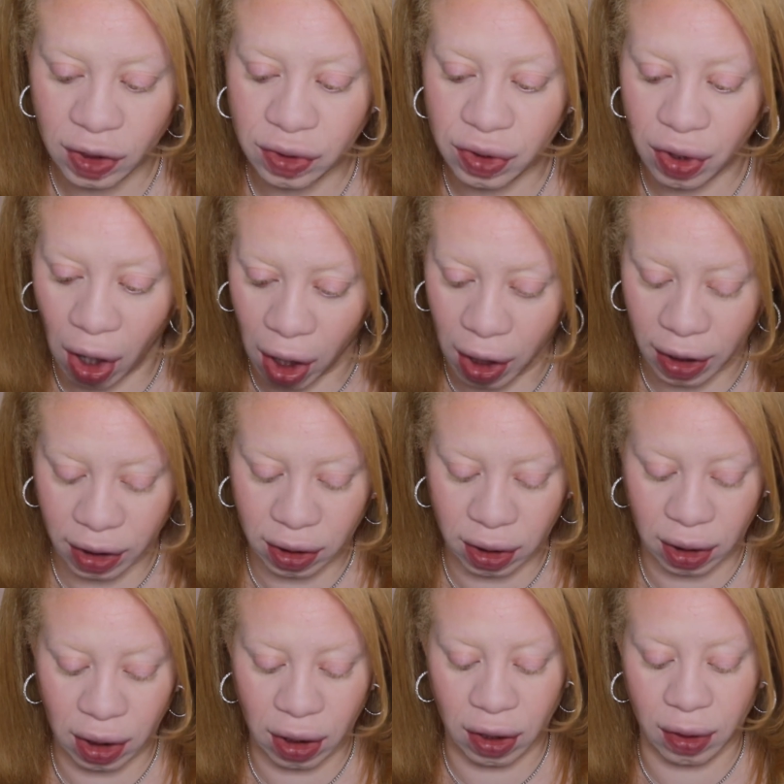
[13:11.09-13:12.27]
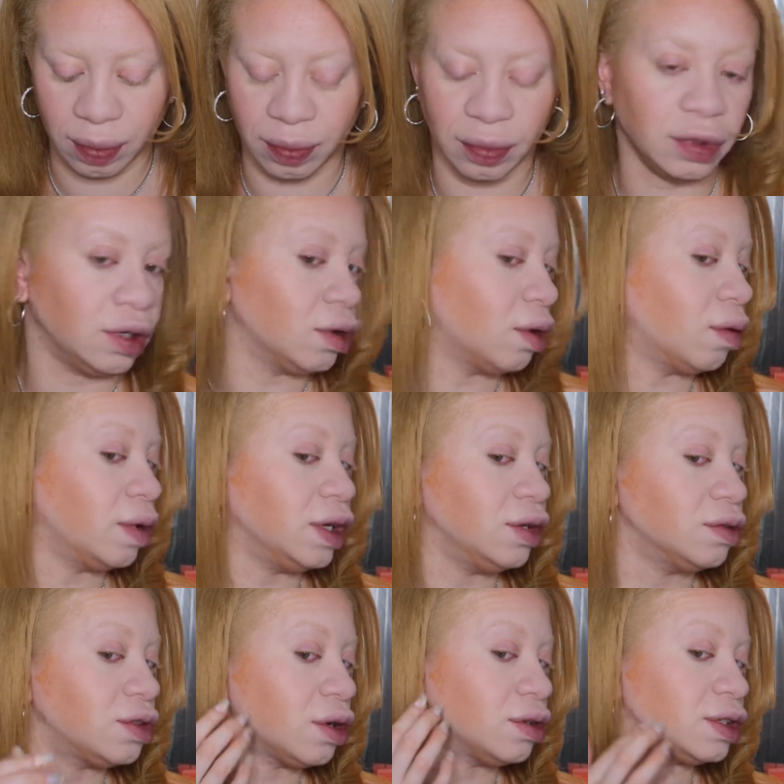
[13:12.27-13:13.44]
dark. You know, when you
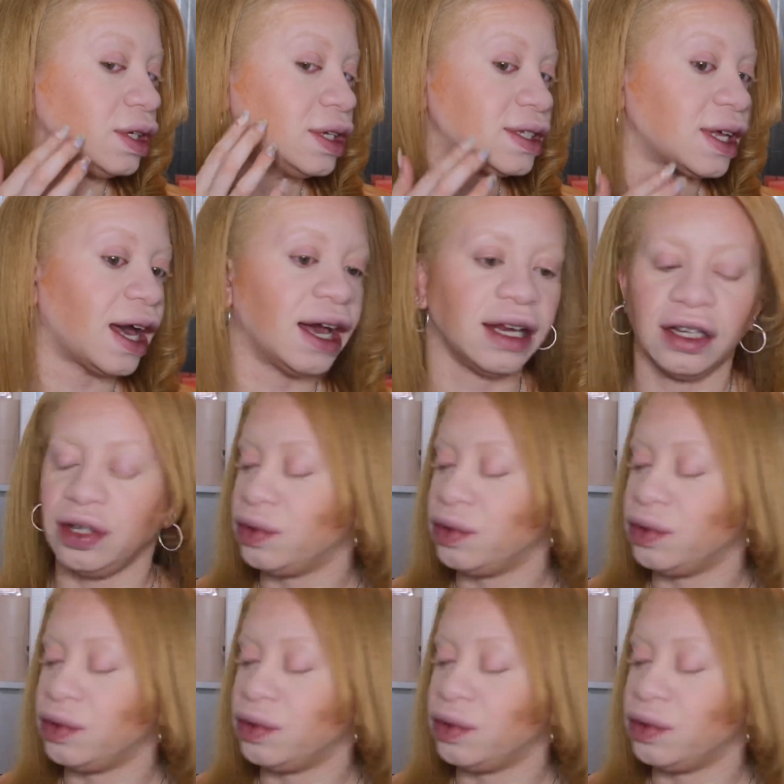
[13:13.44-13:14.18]
turn to the side and you